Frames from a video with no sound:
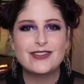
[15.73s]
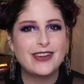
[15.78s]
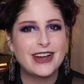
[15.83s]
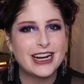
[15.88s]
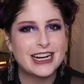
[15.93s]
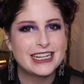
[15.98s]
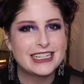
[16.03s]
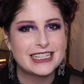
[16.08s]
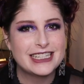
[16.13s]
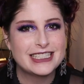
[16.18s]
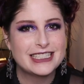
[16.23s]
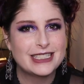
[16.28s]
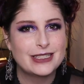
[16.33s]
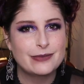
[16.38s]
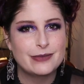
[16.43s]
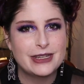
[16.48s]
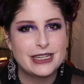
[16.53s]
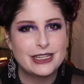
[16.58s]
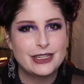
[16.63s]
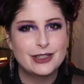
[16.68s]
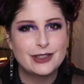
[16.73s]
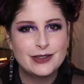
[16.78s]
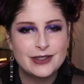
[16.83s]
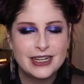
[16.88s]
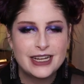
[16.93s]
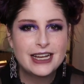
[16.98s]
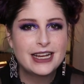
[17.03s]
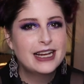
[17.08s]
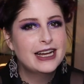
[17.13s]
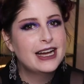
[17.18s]
very nice to meet you.
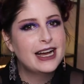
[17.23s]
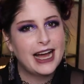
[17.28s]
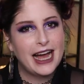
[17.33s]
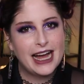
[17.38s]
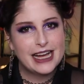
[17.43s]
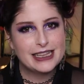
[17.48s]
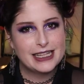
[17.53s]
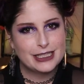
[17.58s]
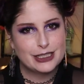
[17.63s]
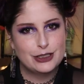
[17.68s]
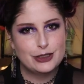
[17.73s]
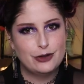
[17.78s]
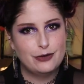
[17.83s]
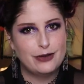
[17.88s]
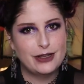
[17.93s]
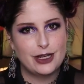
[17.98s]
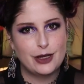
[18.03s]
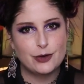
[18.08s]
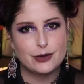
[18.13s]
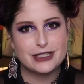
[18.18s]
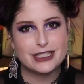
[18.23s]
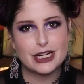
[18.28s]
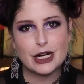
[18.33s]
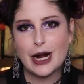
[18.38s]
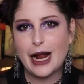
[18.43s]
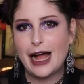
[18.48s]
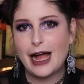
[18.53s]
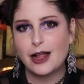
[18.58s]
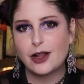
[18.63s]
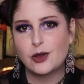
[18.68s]
I like to do videos that are
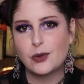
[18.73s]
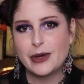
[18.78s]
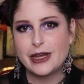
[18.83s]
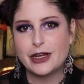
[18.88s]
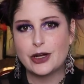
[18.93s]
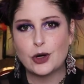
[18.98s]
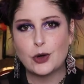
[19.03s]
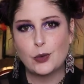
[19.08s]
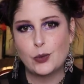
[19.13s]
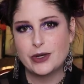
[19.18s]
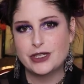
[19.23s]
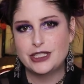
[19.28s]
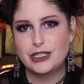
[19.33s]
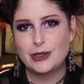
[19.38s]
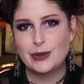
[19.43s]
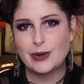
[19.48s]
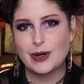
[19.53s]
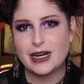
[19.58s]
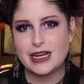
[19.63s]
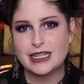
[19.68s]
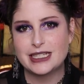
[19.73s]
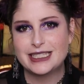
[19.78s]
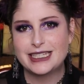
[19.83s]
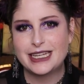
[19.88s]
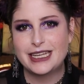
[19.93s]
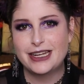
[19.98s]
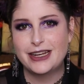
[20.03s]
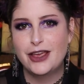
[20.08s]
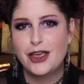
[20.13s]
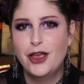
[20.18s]
Halloween or witchy
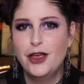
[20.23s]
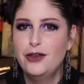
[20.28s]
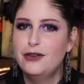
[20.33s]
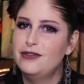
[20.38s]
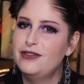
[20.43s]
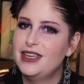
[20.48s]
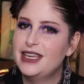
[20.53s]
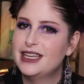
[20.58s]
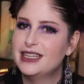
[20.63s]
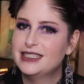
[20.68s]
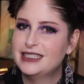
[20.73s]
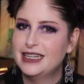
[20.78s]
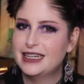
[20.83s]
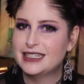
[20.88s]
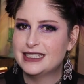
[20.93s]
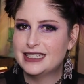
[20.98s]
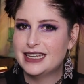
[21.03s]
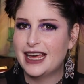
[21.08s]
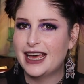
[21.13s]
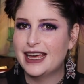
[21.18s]
oriented, vegan taste